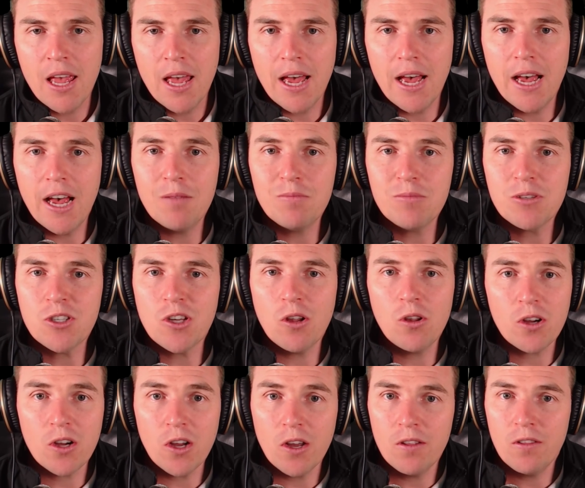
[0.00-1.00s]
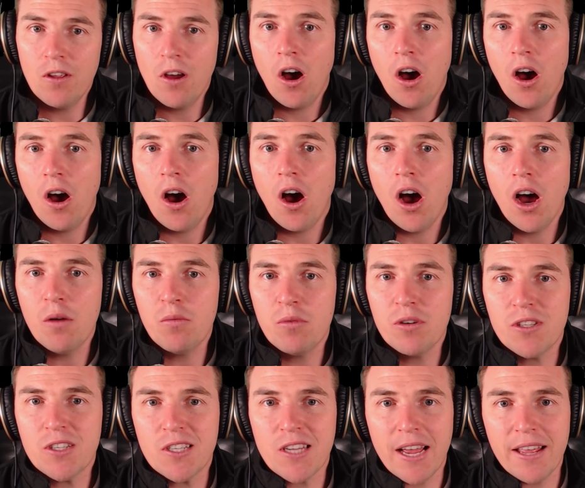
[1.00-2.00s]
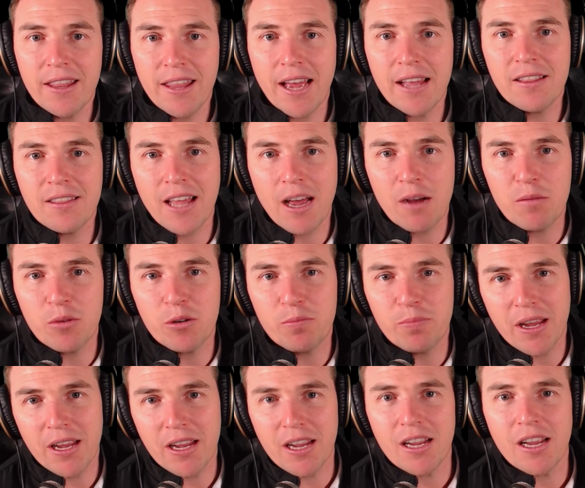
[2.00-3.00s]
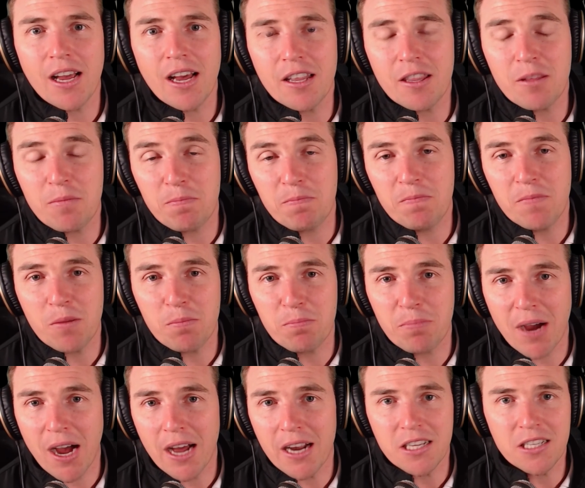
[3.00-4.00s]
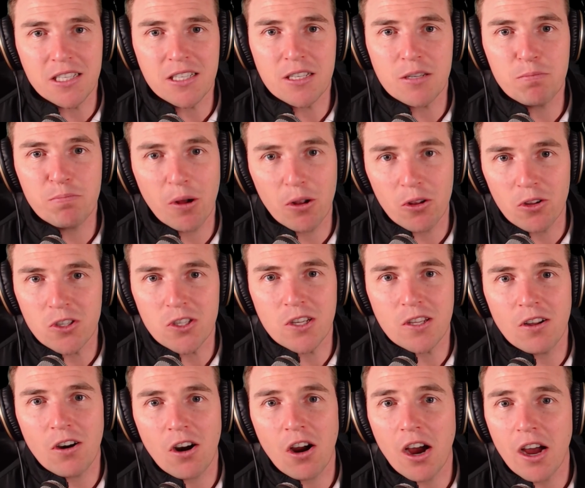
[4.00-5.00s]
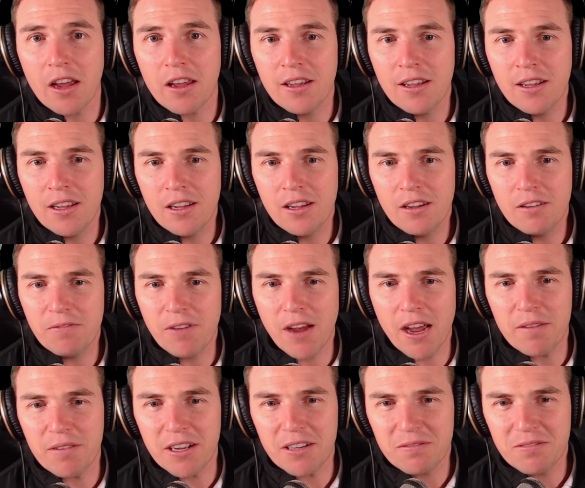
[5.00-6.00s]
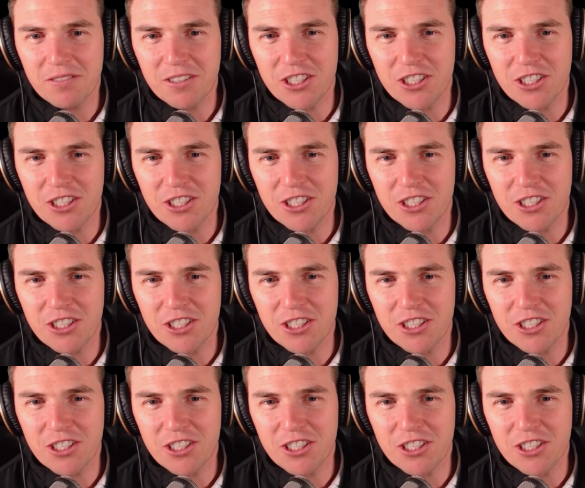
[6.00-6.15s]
Um, so look, I, I, would say that that would be uh, the the party's policy that I favour.